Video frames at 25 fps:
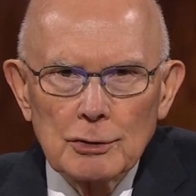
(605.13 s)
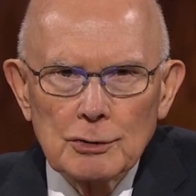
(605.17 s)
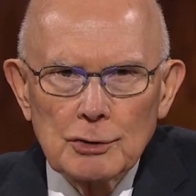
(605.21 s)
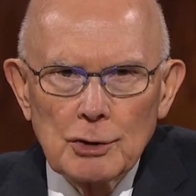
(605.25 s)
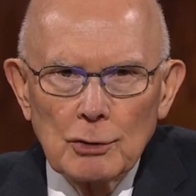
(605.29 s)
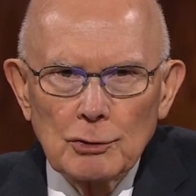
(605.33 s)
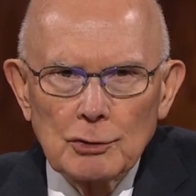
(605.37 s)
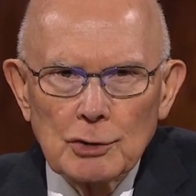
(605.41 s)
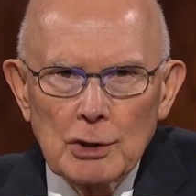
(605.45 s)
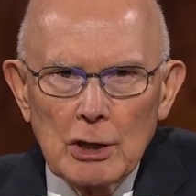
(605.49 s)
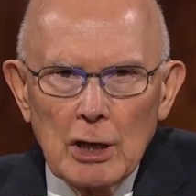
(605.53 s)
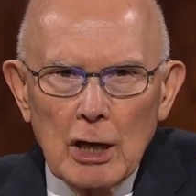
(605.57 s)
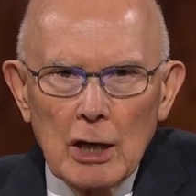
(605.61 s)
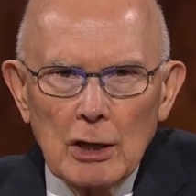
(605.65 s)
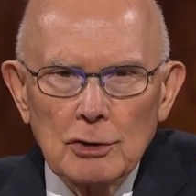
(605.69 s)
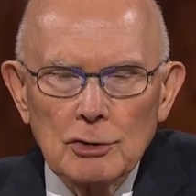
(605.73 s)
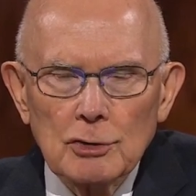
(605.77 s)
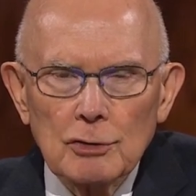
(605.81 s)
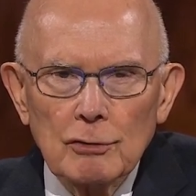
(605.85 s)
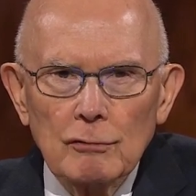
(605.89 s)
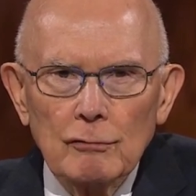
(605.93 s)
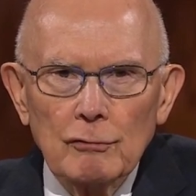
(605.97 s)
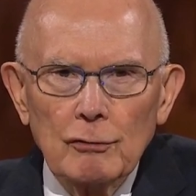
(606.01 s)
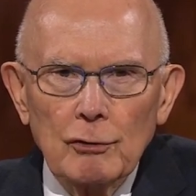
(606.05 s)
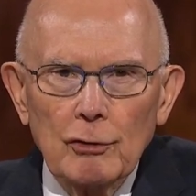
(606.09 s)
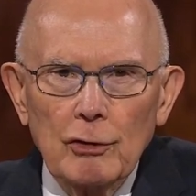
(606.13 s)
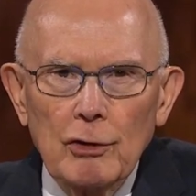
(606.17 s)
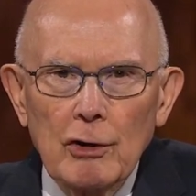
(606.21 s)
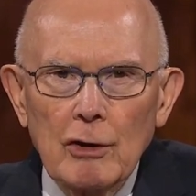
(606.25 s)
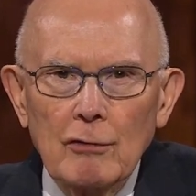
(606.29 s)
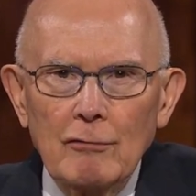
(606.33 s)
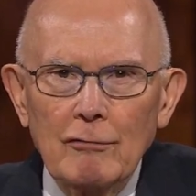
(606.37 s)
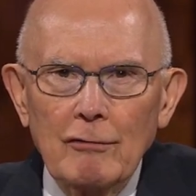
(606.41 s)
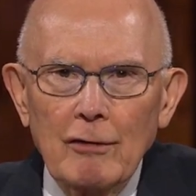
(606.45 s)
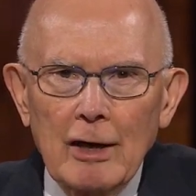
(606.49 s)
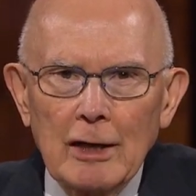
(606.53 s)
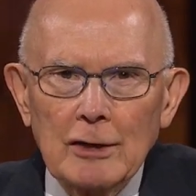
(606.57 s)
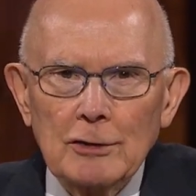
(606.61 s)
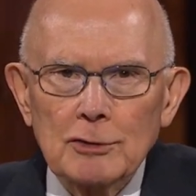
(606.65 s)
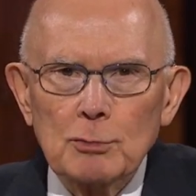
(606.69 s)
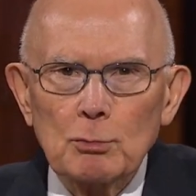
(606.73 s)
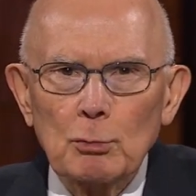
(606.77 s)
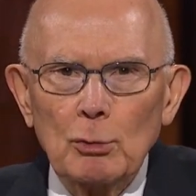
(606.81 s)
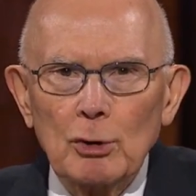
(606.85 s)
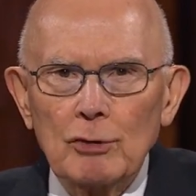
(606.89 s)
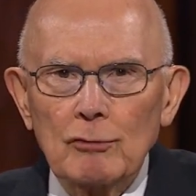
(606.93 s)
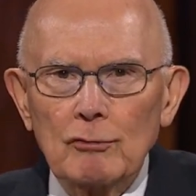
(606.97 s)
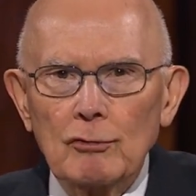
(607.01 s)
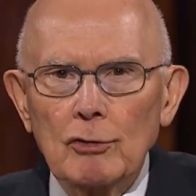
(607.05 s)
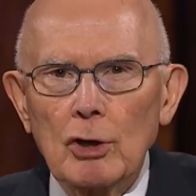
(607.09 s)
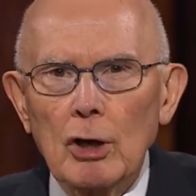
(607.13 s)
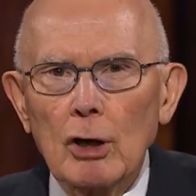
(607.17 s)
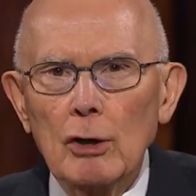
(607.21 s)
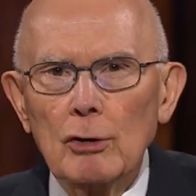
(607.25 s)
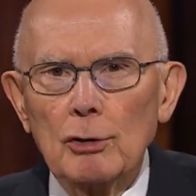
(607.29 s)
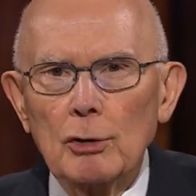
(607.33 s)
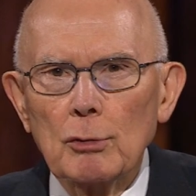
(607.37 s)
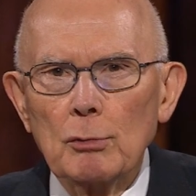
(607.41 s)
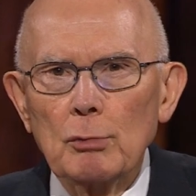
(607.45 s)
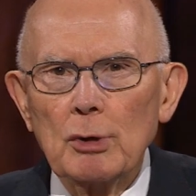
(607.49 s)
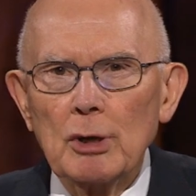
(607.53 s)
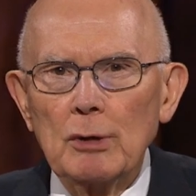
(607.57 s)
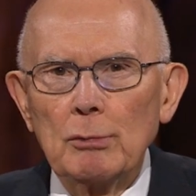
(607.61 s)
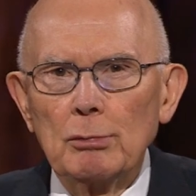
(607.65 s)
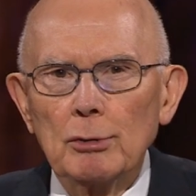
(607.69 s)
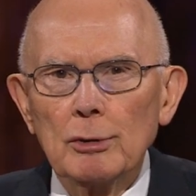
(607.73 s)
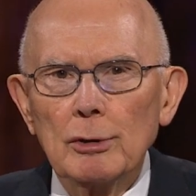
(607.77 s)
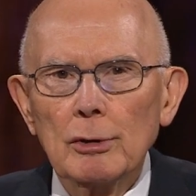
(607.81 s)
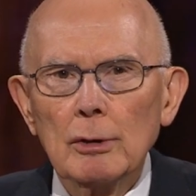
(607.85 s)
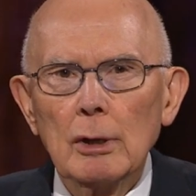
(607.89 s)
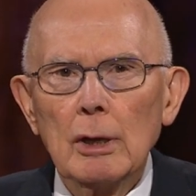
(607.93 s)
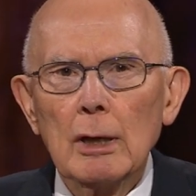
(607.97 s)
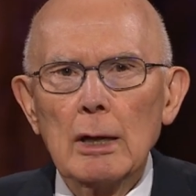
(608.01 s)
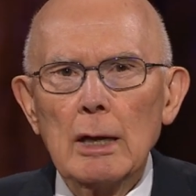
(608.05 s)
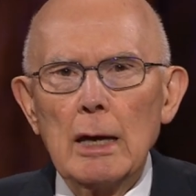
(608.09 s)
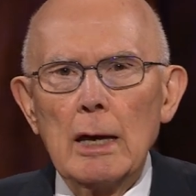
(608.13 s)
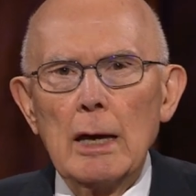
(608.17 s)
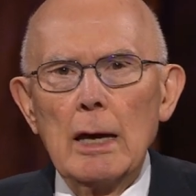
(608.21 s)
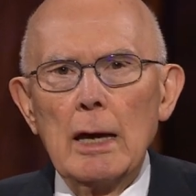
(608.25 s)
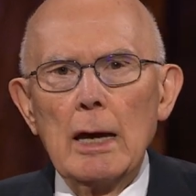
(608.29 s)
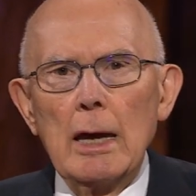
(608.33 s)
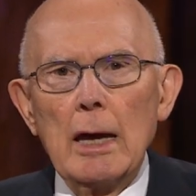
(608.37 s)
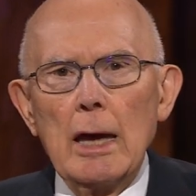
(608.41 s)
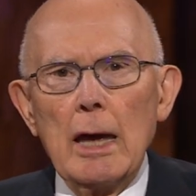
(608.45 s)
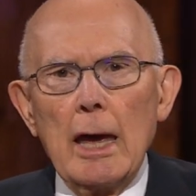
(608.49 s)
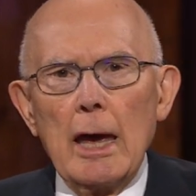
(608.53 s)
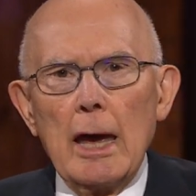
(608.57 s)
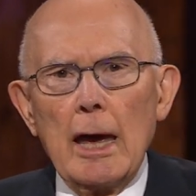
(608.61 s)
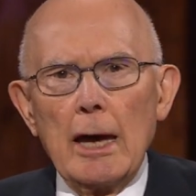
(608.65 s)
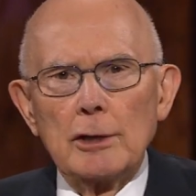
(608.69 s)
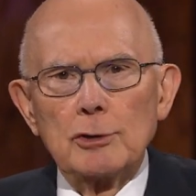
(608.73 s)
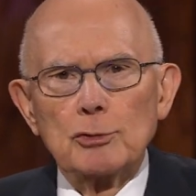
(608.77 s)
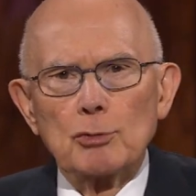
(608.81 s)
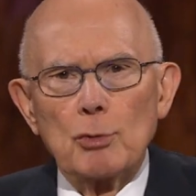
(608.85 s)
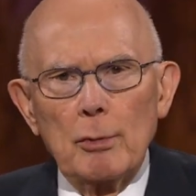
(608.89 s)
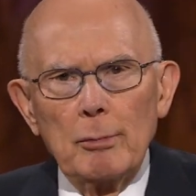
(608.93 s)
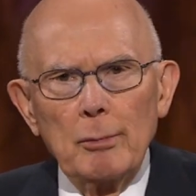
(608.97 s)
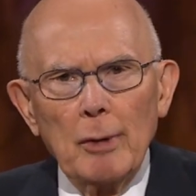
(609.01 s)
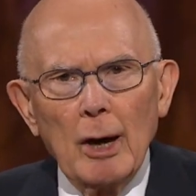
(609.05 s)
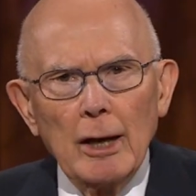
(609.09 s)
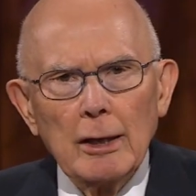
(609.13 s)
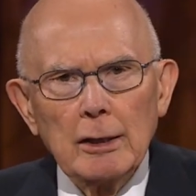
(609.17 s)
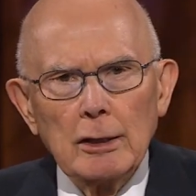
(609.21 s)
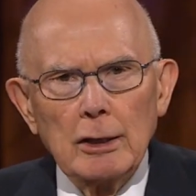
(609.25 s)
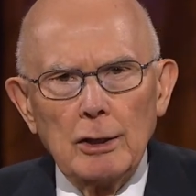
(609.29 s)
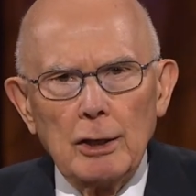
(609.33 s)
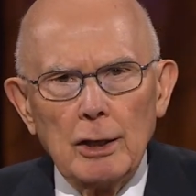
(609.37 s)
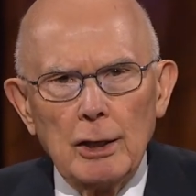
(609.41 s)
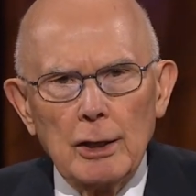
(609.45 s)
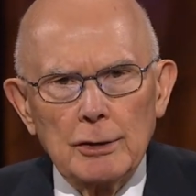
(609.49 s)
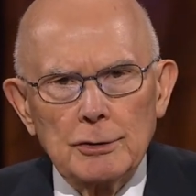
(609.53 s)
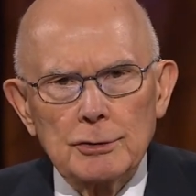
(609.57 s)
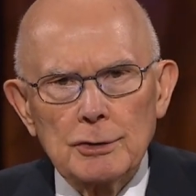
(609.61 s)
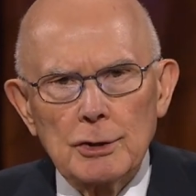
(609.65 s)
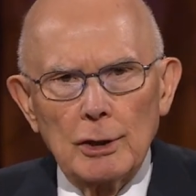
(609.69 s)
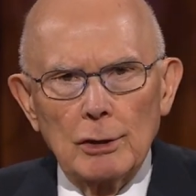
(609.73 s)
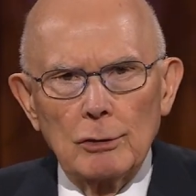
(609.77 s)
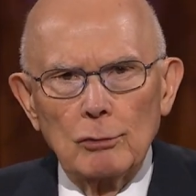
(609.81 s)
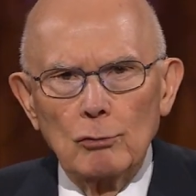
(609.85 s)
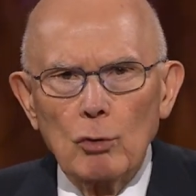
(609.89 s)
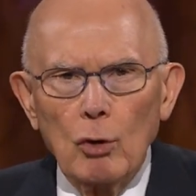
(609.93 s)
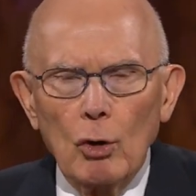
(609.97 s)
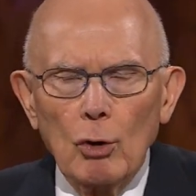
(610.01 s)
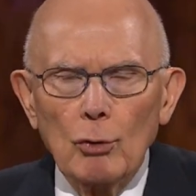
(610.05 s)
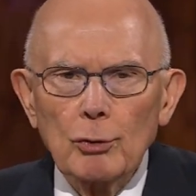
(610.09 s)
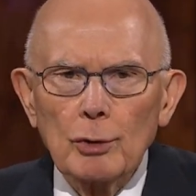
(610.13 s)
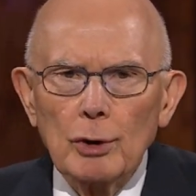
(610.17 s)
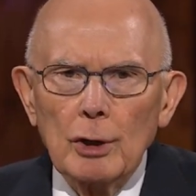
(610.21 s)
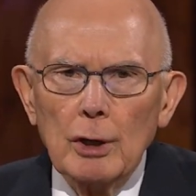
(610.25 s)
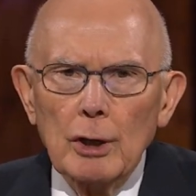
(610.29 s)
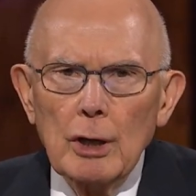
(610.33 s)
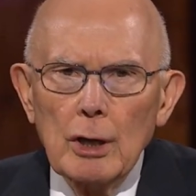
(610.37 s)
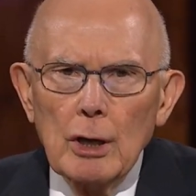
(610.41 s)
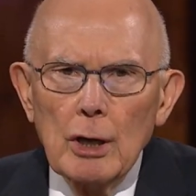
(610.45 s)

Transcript: Association for the Advancement of Colored People has reminded us that, quote,